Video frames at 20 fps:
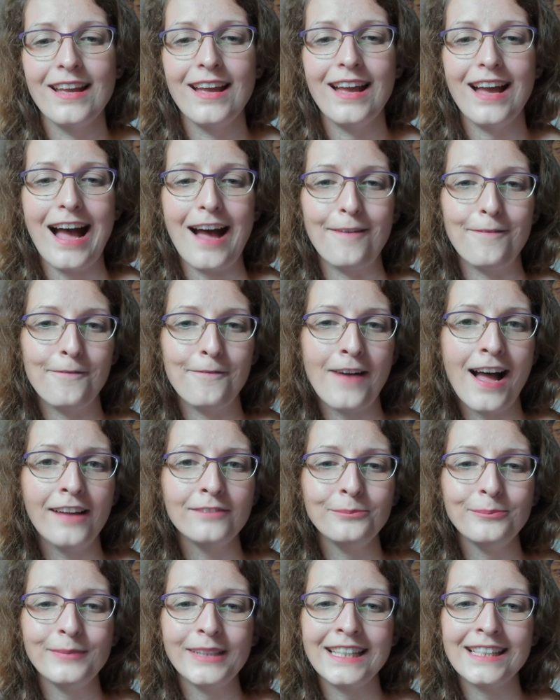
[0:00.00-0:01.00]
Afar
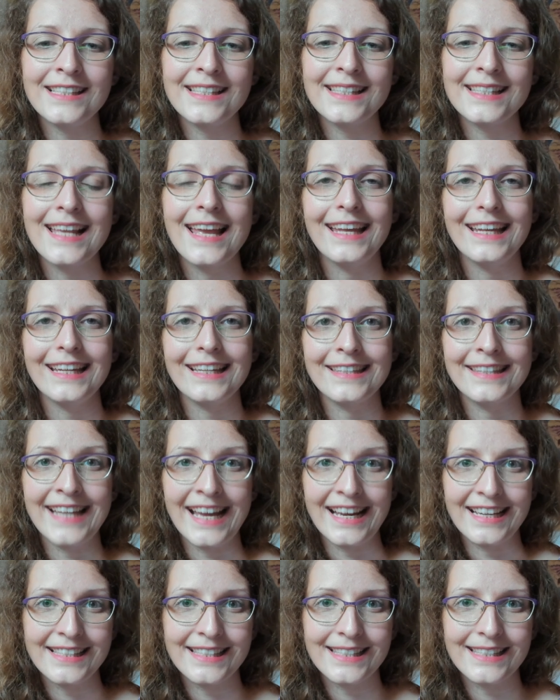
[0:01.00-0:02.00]
means
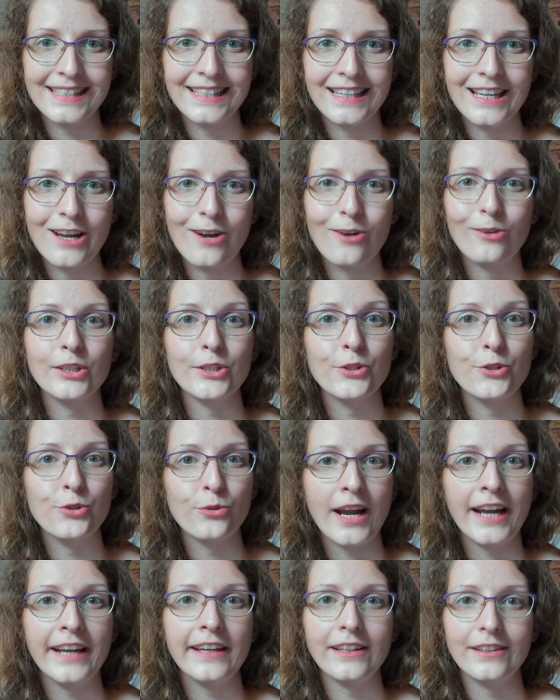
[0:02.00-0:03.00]
dust or
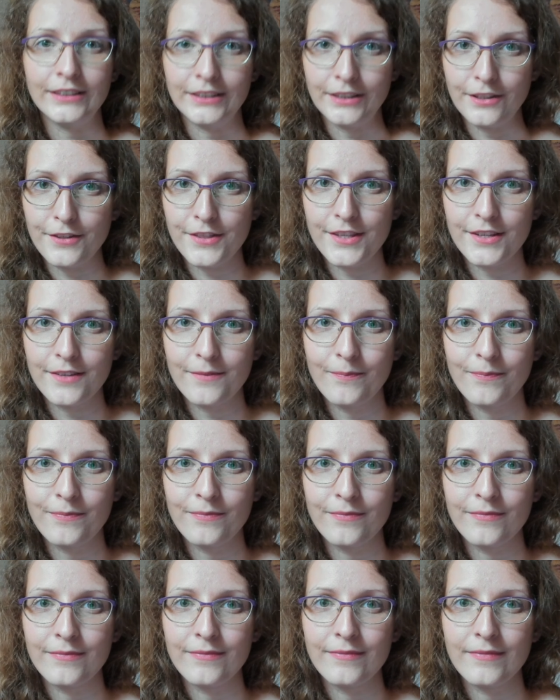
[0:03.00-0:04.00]
dry earth.
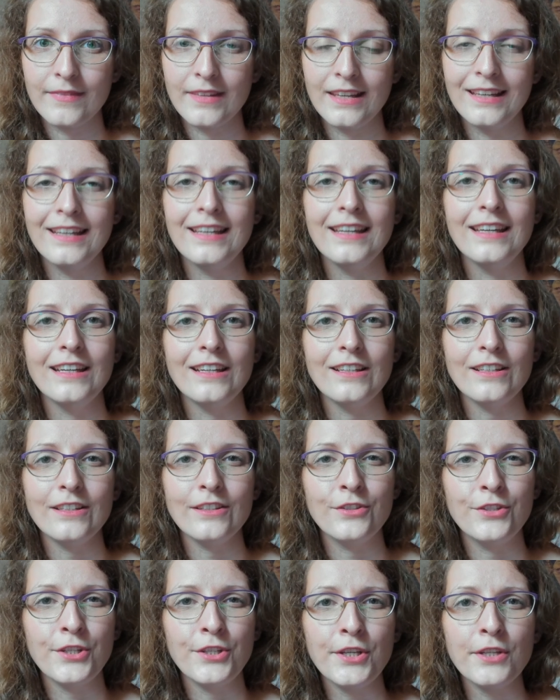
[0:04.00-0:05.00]

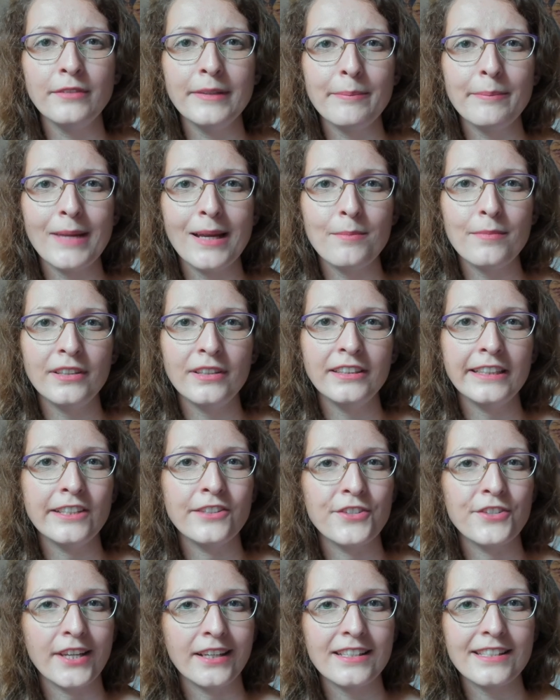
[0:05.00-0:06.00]
Do you remember in
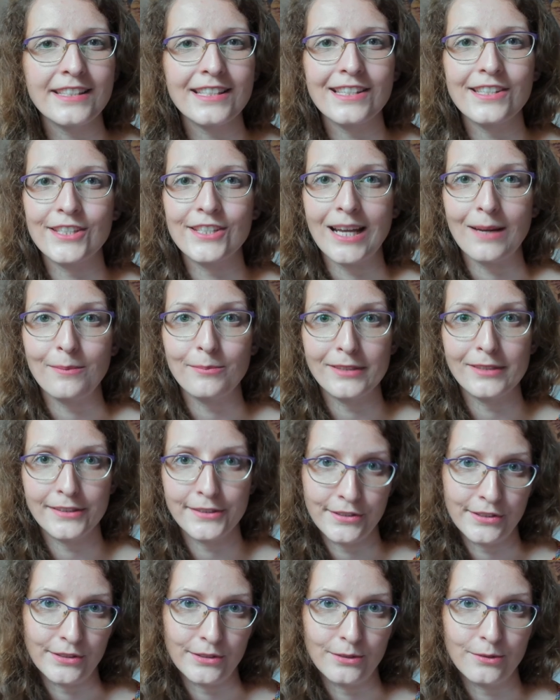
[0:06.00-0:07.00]
Genesis chapter
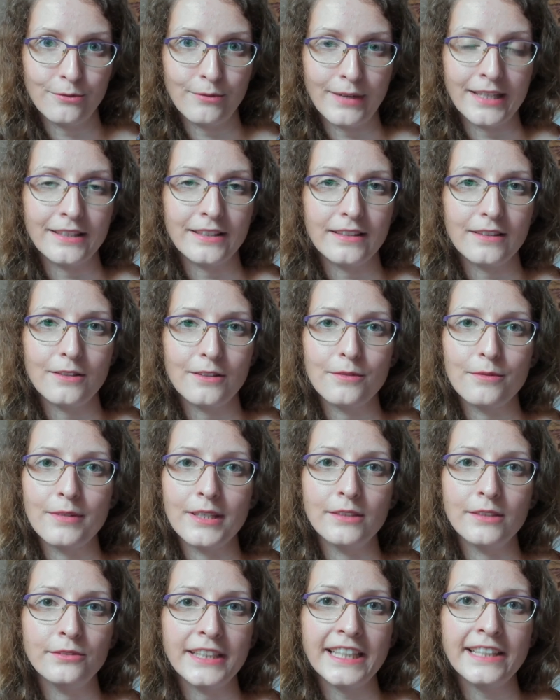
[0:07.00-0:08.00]
2 when
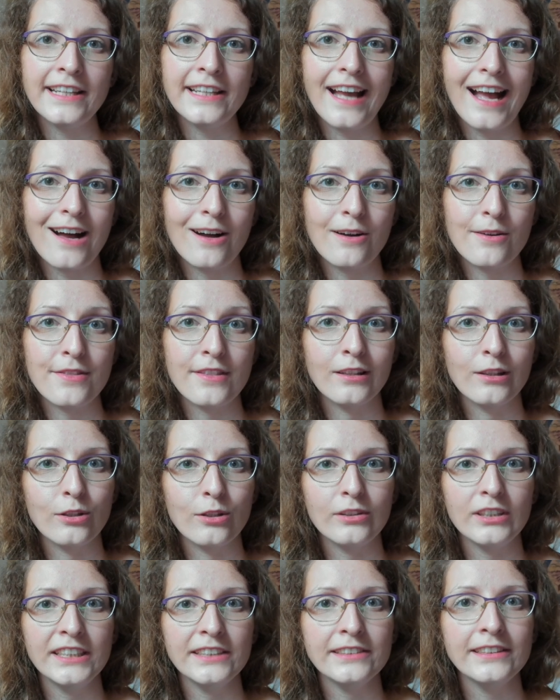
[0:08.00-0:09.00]
we read how the
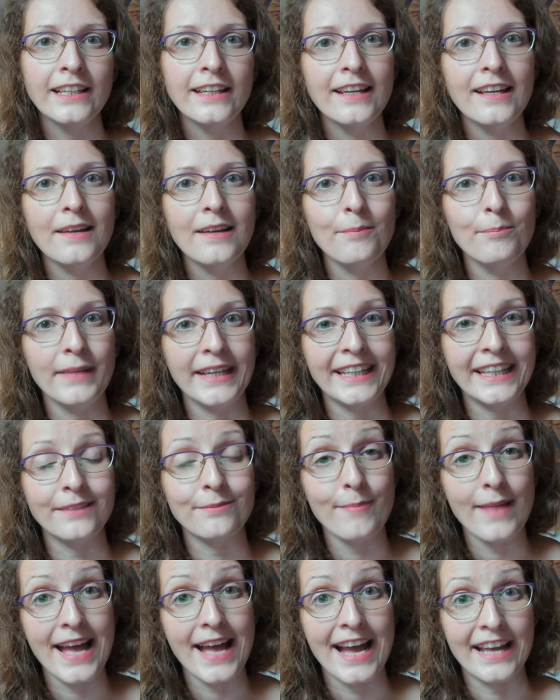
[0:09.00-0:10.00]
Lord made
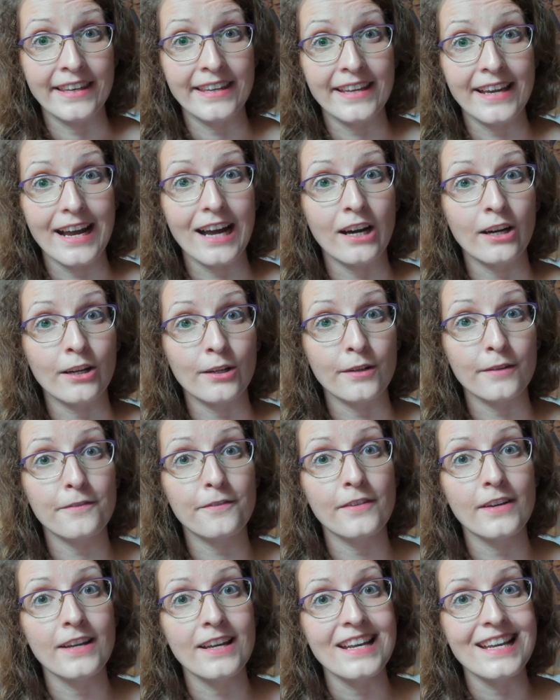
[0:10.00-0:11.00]
man out of
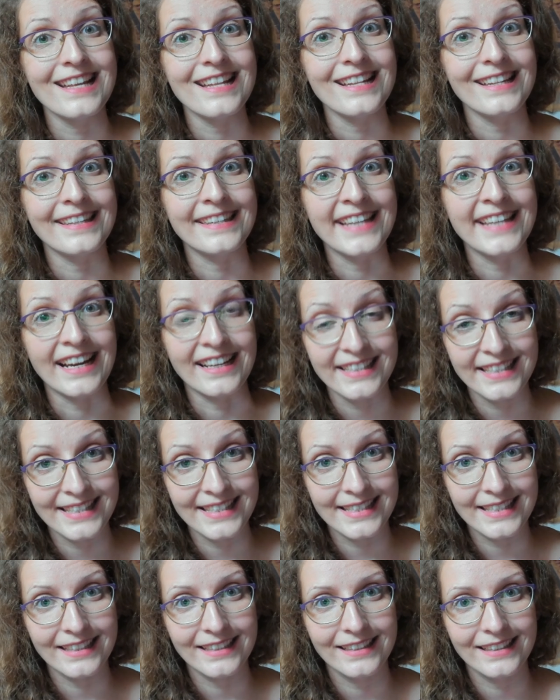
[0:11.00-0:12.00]

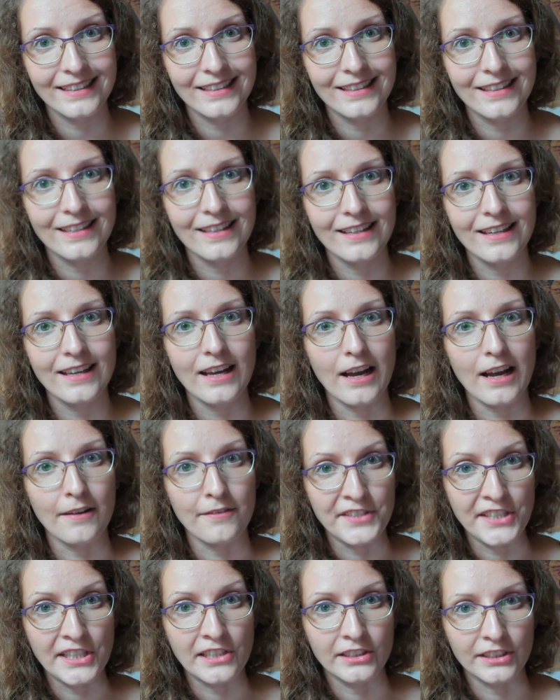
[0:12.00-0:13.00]
dust of
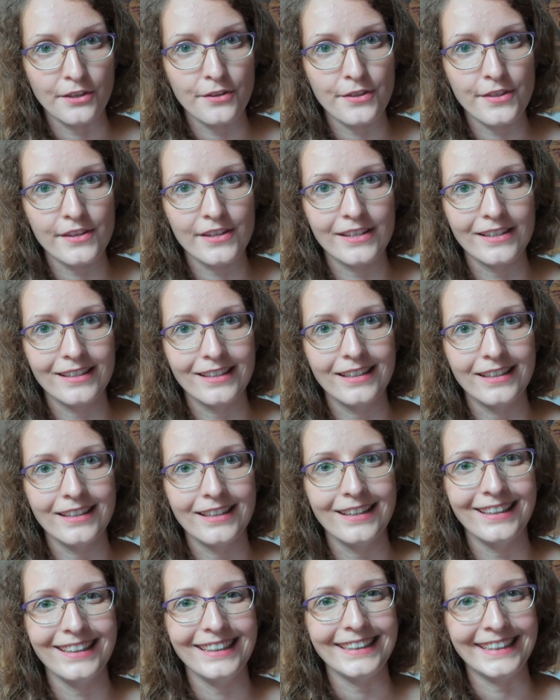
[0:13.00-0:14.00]
the earth?
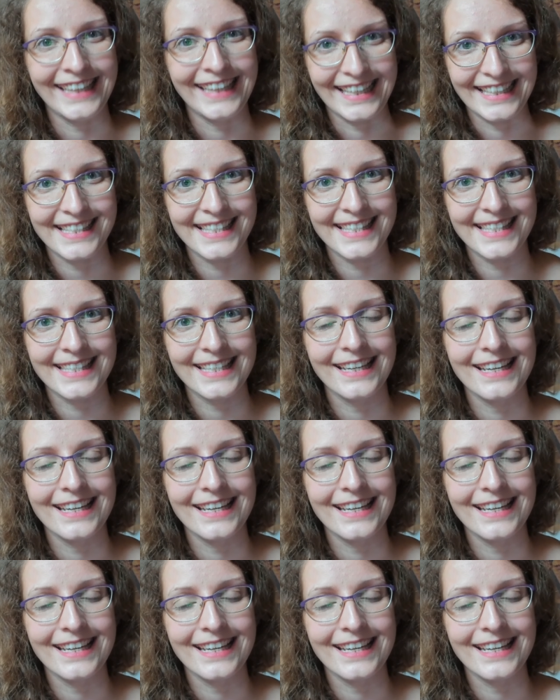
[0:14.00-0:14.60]
Yes,